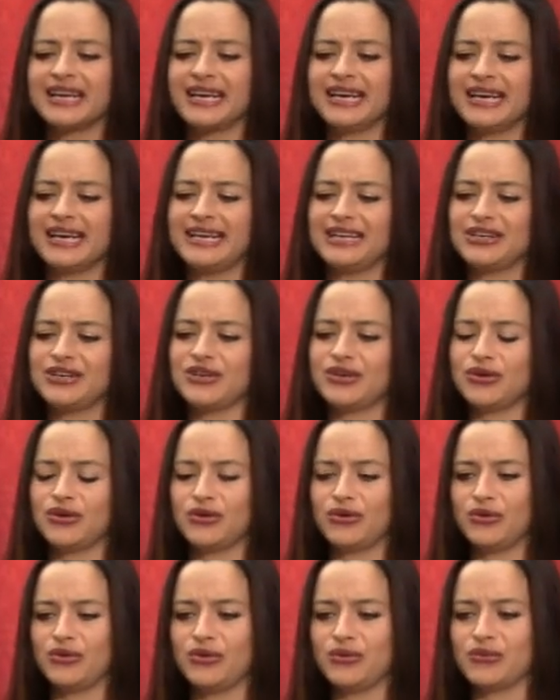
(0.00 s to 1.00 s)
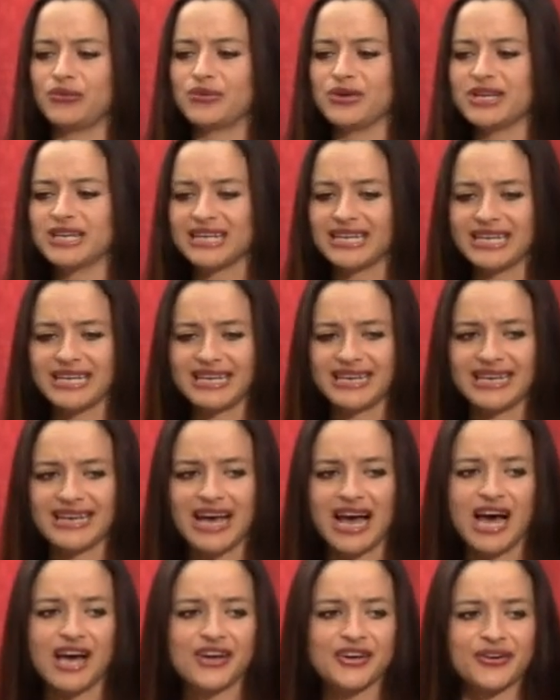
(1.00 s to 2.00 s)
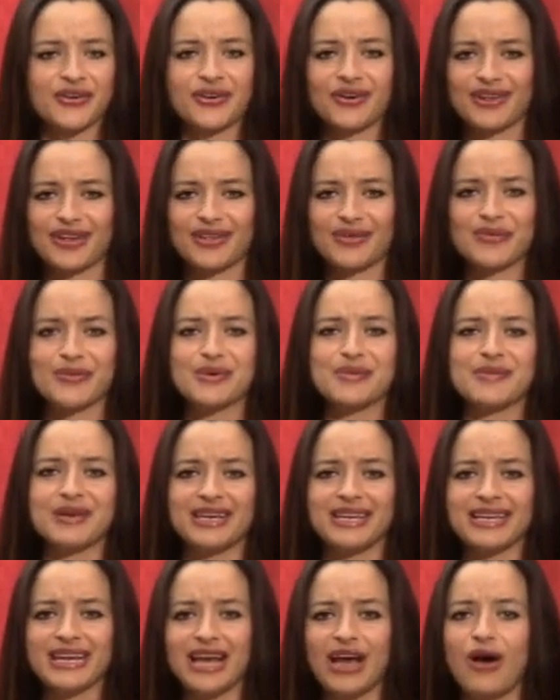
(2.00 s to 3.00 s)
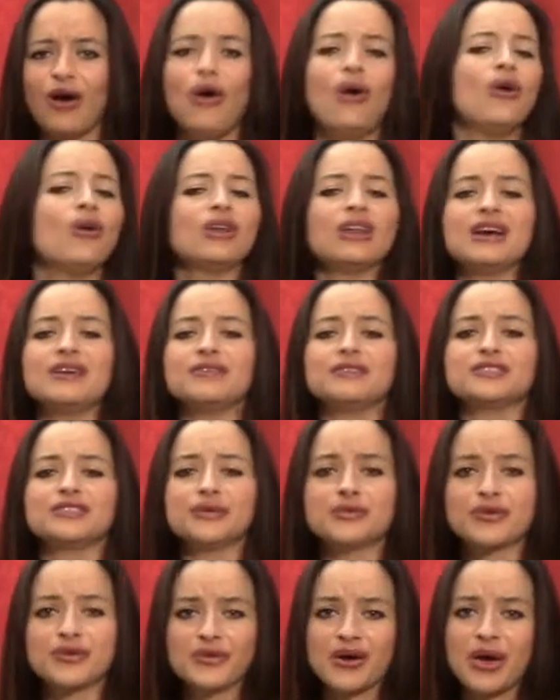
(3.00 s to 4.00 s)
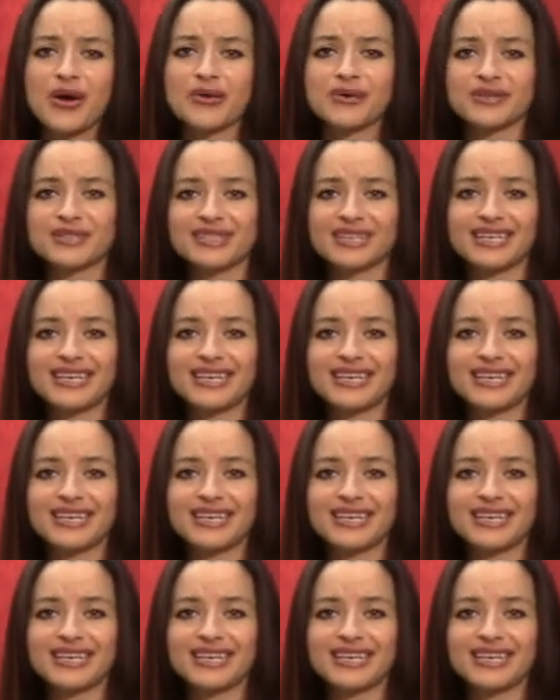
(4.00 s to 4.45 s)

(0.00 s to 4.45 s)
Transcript: and to really honor women at all levels of growth.